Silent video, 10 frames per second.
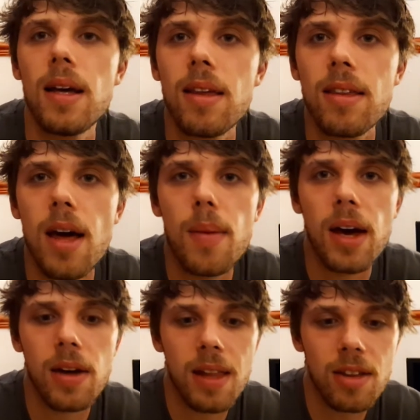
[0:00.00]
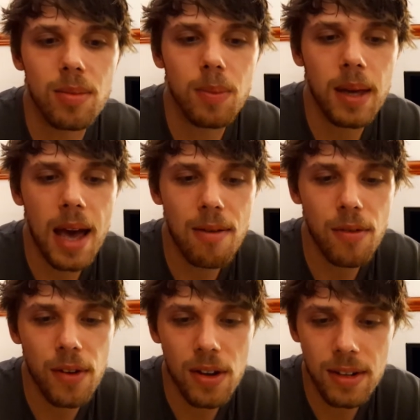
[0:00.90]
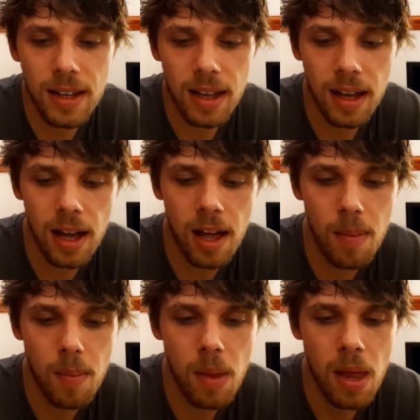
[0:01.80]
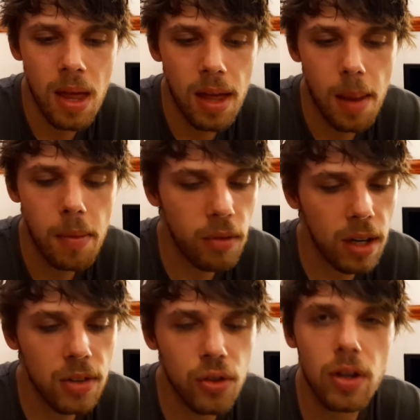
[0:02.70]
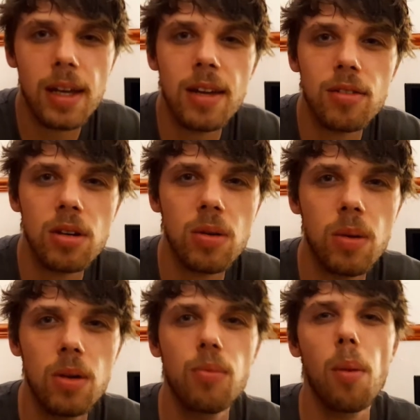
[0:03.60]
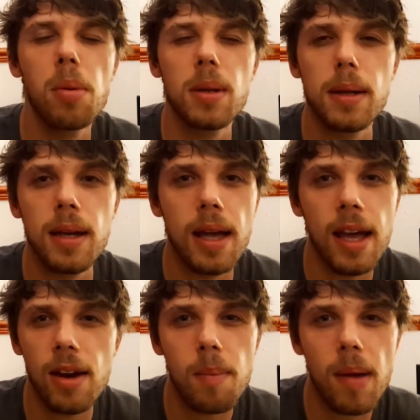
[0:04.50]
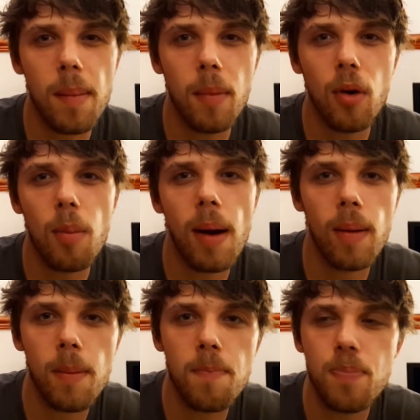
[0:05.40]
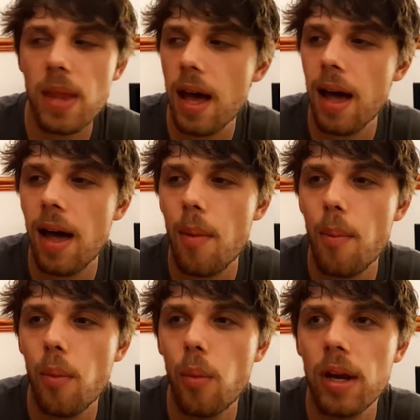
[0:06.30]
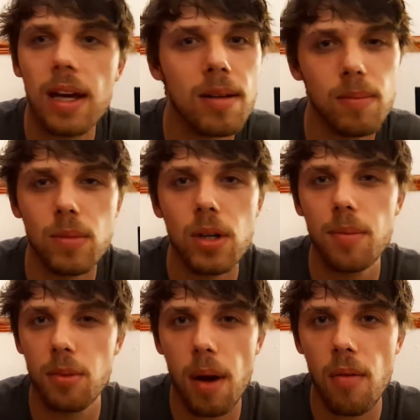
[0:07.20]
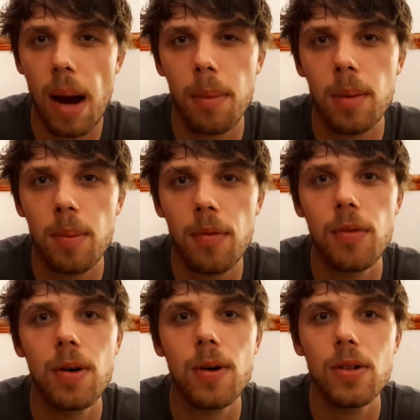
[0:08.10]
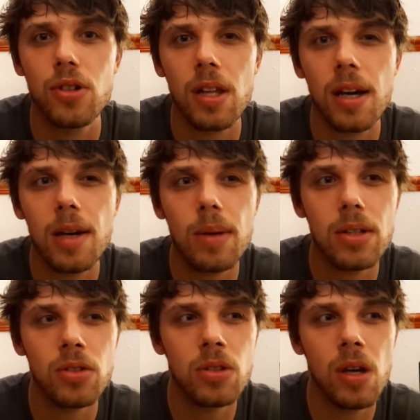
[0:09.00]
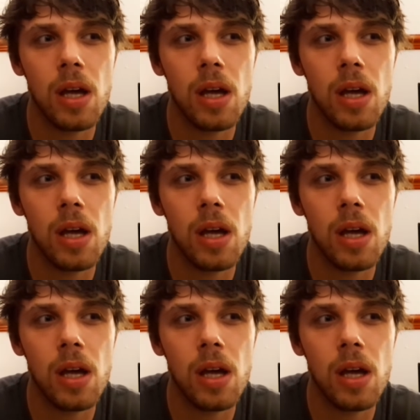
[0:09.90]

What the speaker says: So there we go, there's some Pierre Reverdy. I'm really enjoying it, so you'll probably hear a bit more about him when I come to my wrap up for July, which